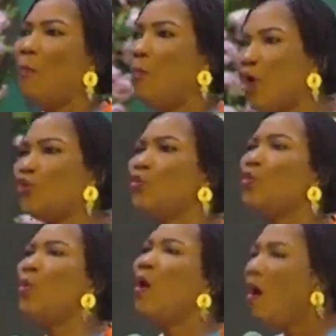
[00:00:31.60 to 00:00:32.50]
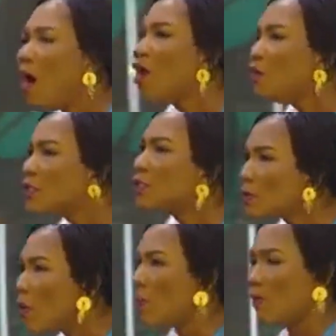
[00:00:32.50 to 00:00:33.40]
but you
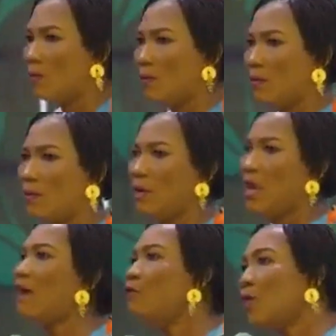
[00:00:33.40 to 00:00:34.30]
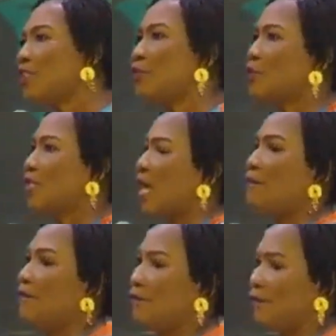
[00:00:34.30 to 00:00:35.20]
also have what they don't have.